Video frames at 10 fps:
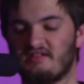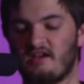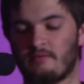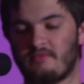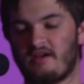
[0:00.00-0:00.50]

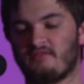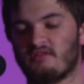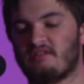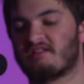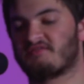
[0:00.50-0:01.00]
up. Now I've
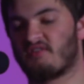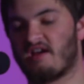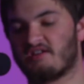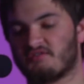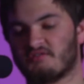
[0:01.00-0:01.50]
heard that's
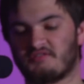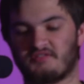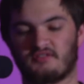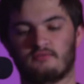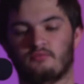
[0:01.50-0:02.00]
fragile,
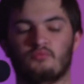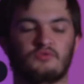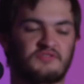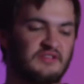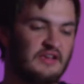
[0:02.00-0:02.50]
so
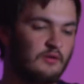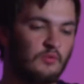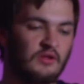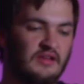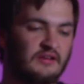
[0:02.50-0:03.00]
we'll see how
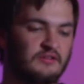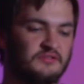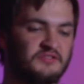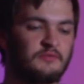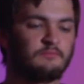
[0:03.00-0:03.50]
well that
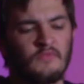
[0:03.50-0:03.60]
goes.